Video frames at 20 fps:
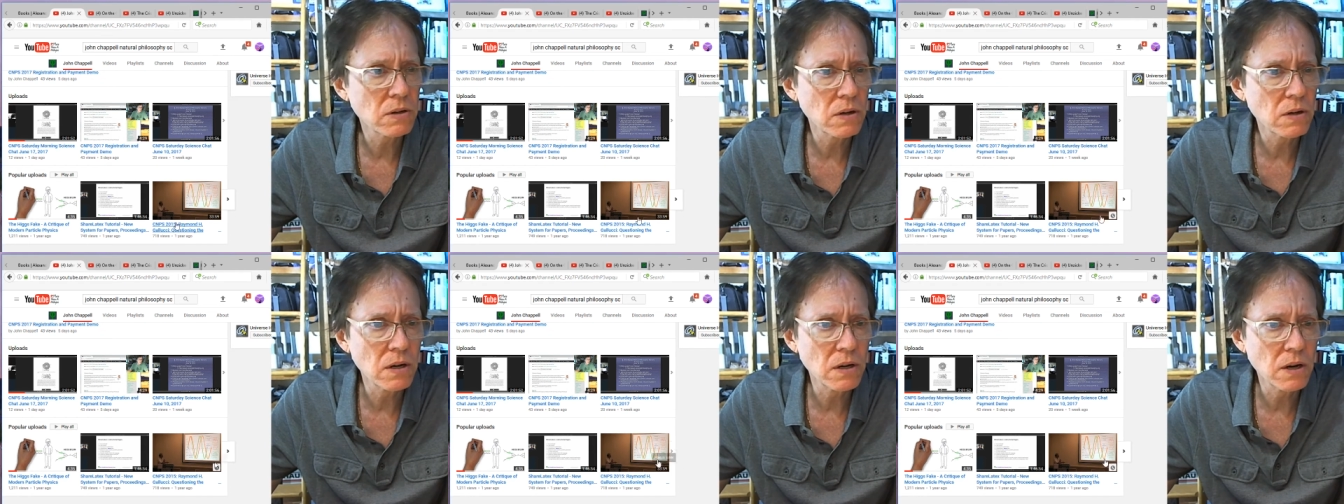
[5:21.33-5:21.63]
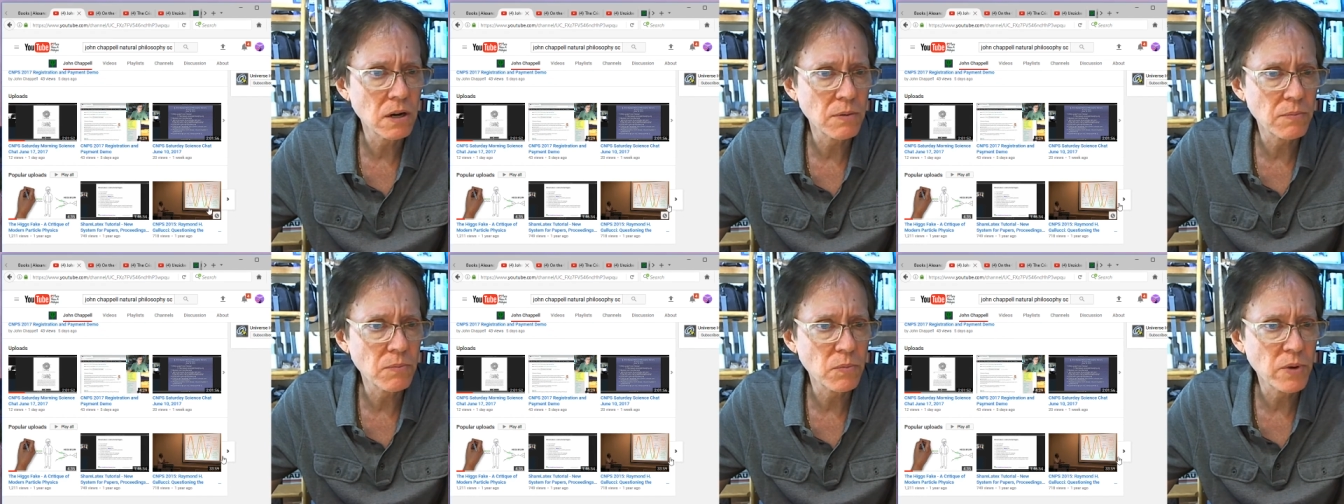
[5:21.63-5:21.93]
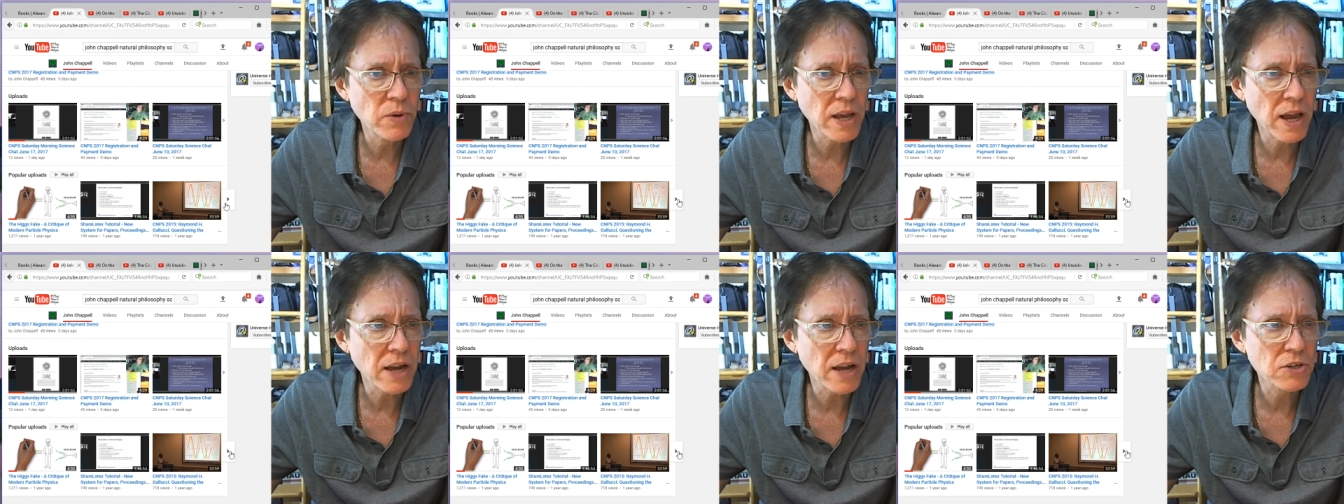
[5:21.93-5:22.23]
um,
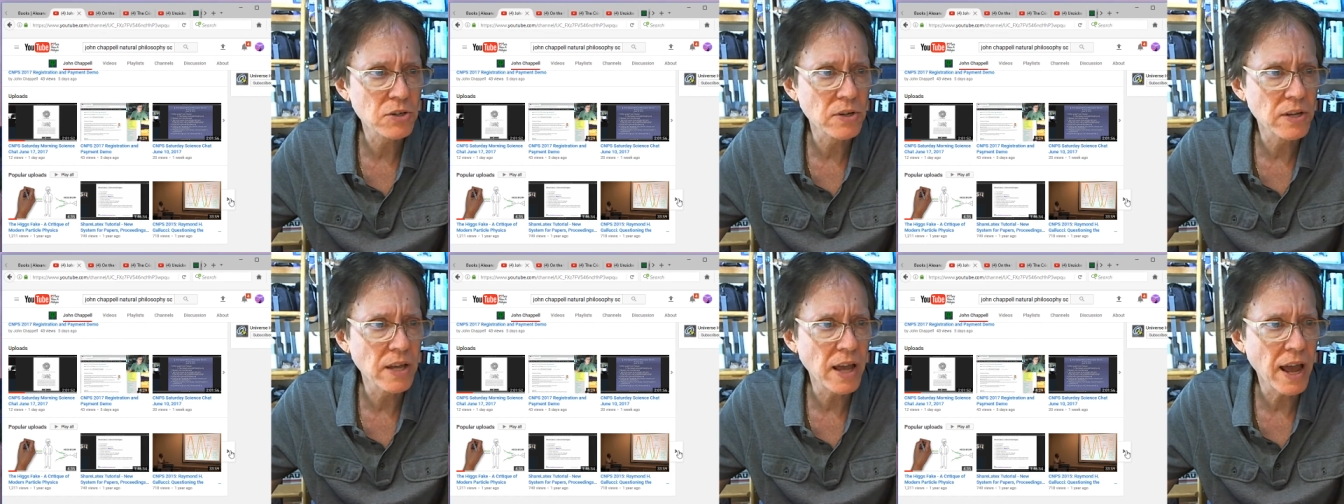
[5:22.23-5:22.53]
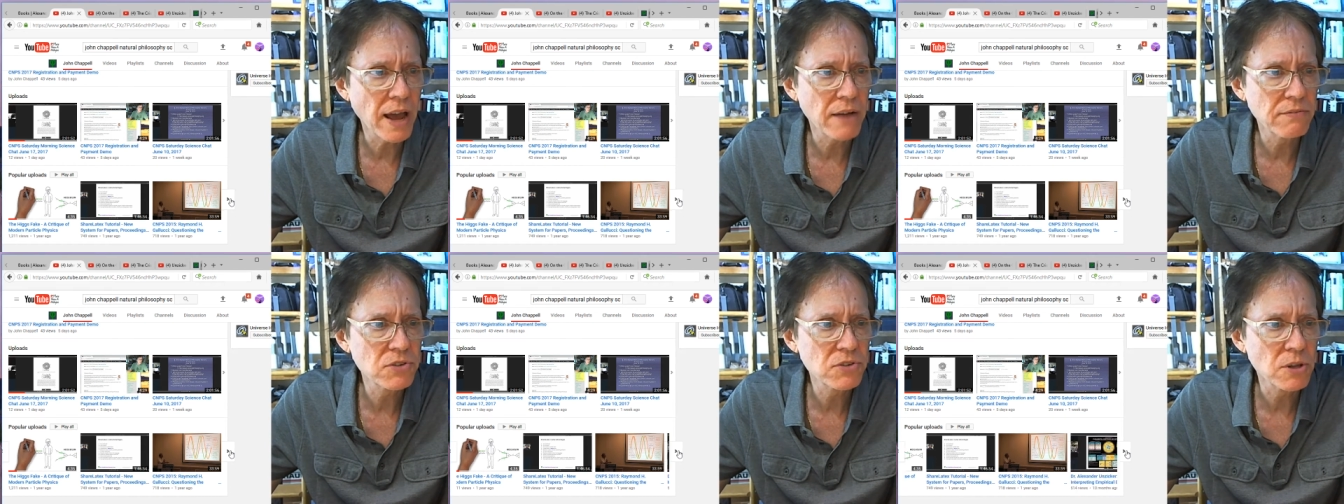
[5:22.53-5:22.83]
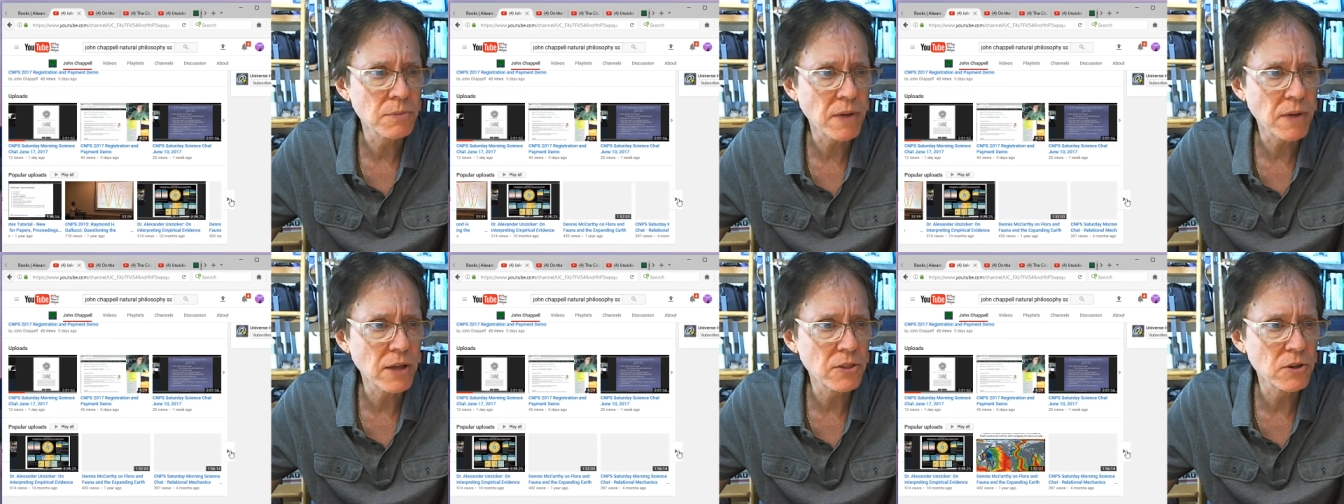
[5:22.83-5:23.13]
we actually have
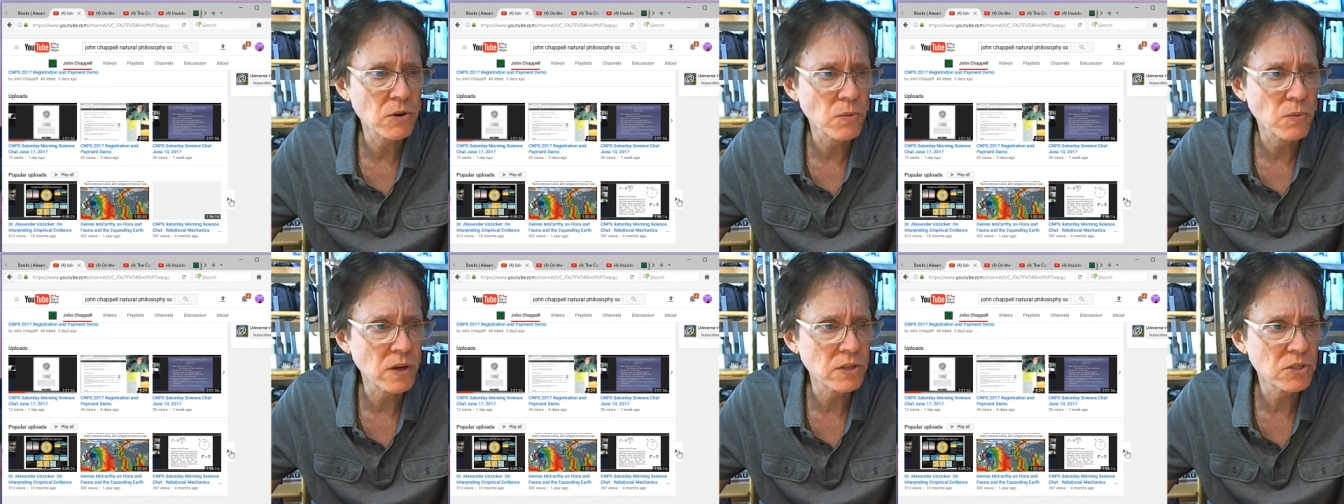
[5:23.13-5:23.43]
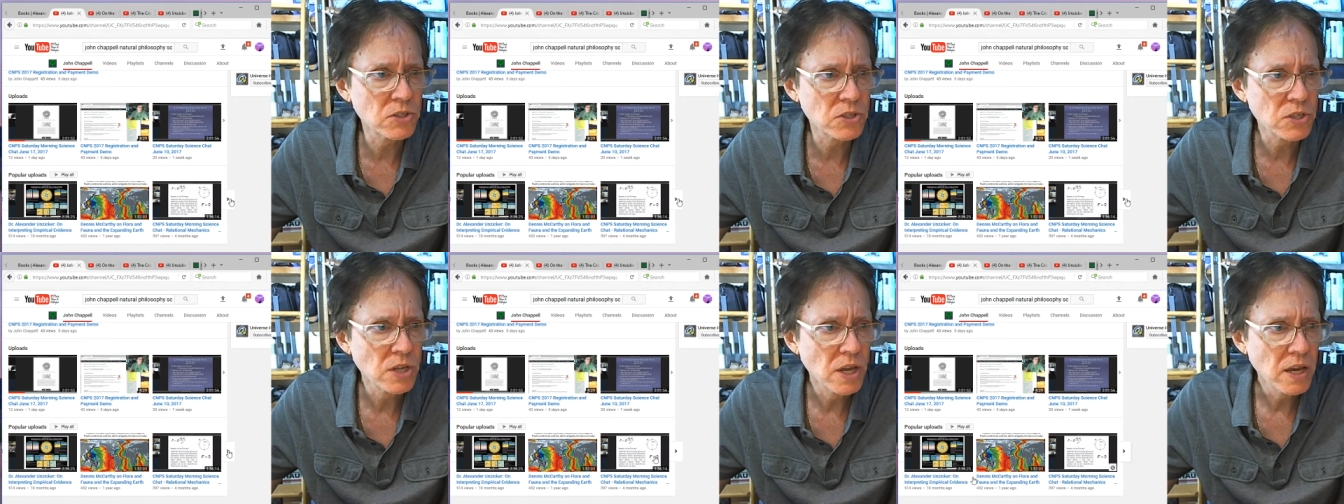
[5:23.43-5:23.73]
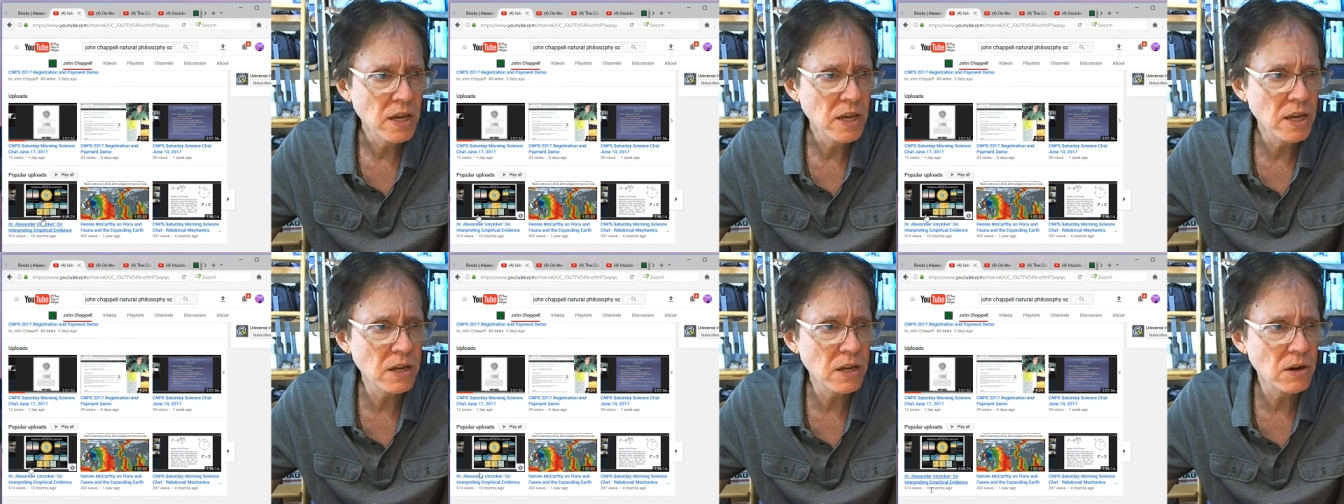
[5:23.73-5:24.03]
some other ones
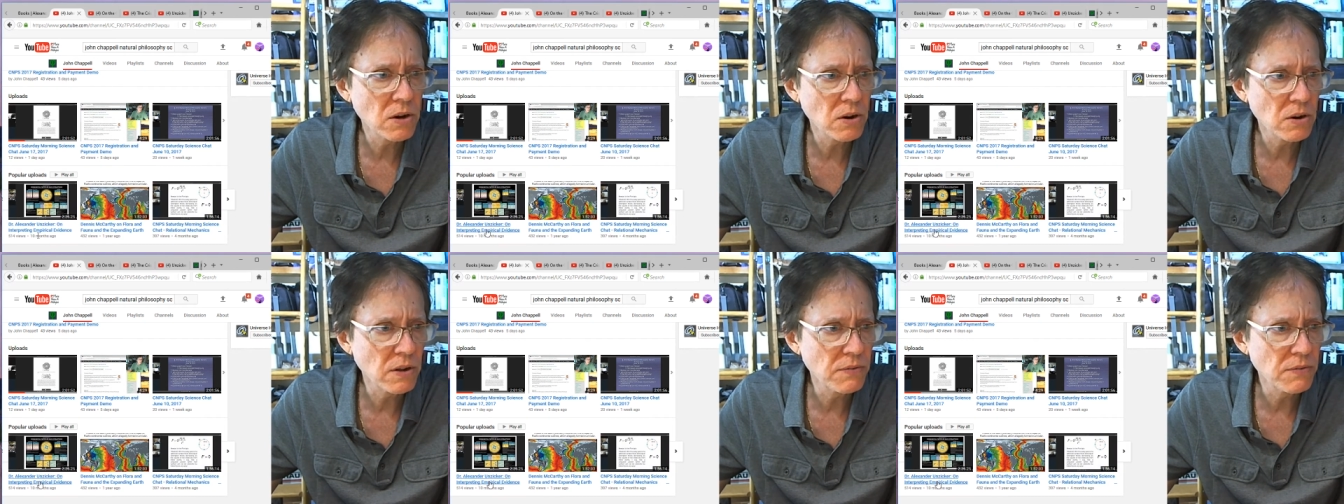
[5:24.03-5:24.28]
here.